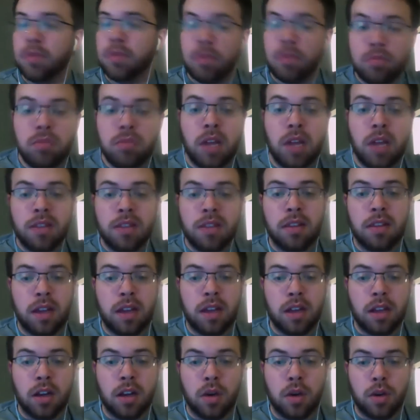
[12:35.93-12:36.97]
and then they can
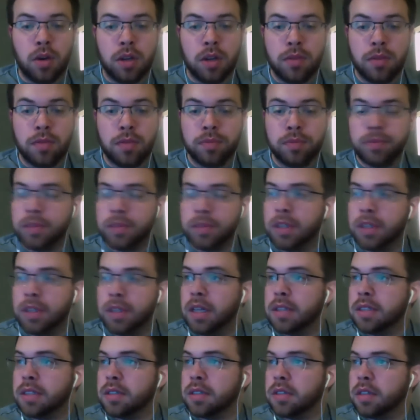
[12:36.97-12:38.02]
own it. And that's
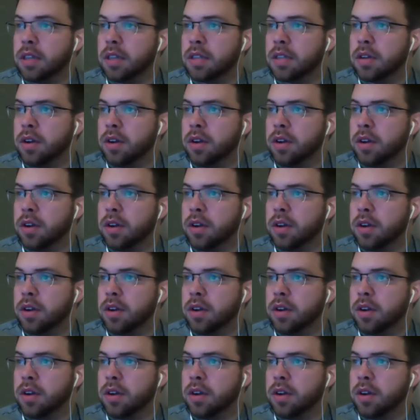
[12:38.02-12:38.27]
a